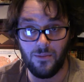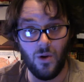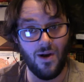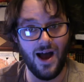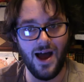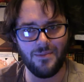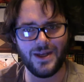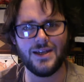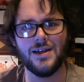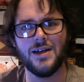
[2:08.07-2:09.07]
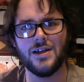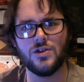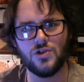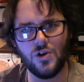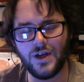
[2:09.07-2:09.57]
Muhammad
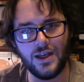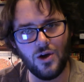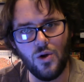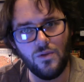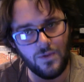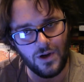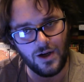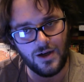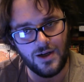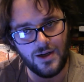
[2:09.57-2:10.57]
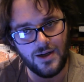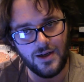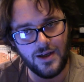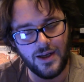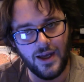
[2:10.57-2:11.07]
took it over
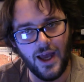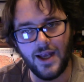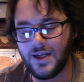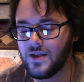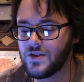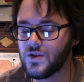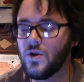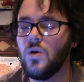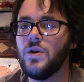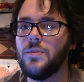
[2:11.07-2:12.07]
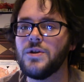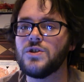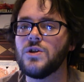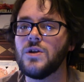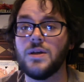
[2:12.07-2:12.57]
and slowly but
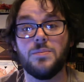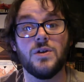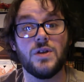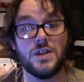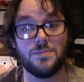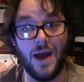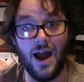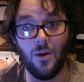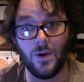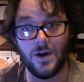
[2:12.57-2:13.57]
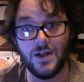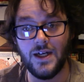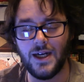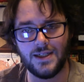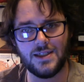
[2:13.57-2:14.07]
surely built his power
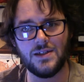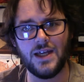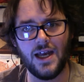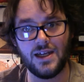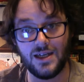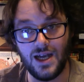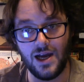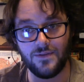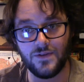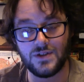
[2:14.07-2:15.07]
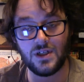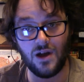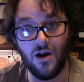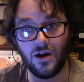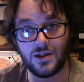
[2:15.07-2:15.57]
until he had enough to
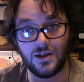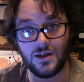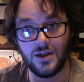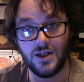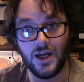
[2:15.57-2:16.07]
conquer.